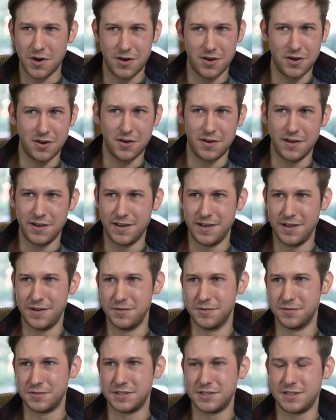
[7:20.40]
are
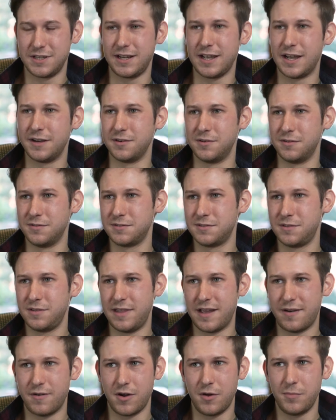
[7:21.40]
an autistic adult,
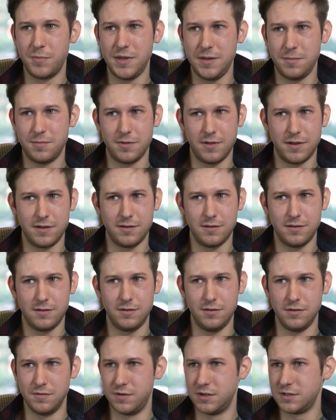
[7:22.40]
there are people at
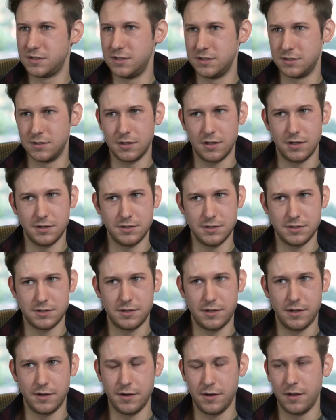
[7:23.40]
universities and colleges
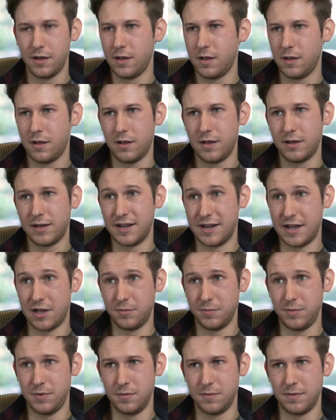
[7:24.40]
that can
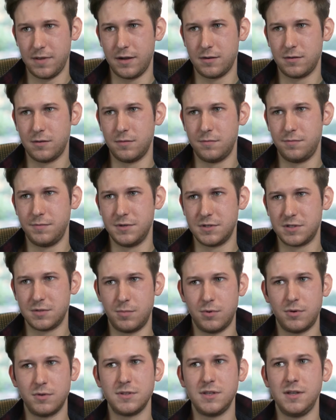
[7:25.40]
help you, and they're called the
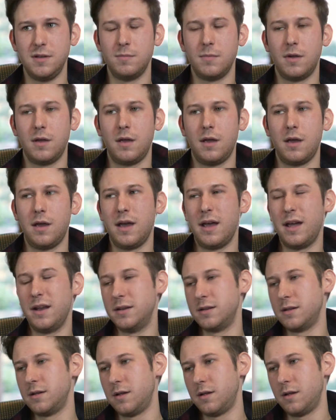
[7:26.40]
support team.
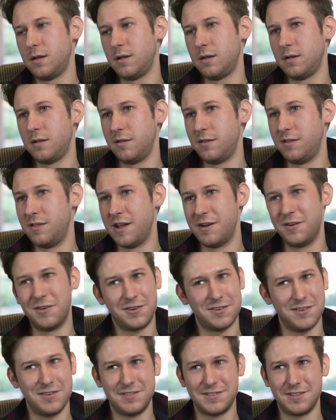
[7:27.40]
And they're
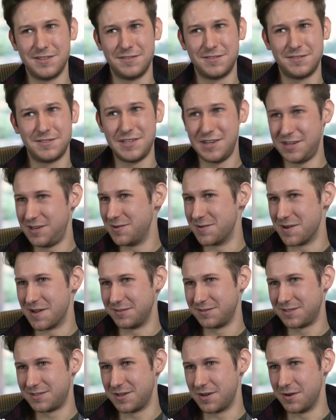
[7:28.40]
not going to seek you
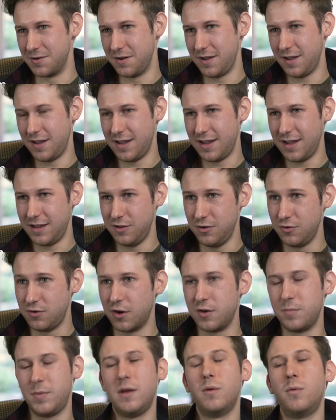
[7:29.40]
out. So you've
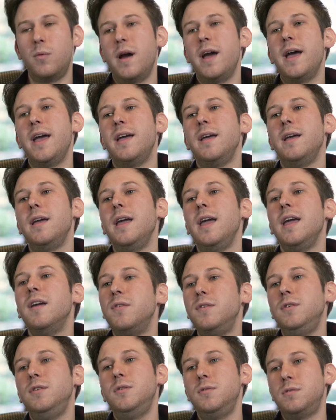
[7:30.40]
got to be aware
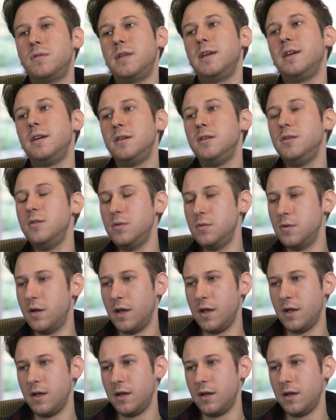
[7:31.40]
if you think you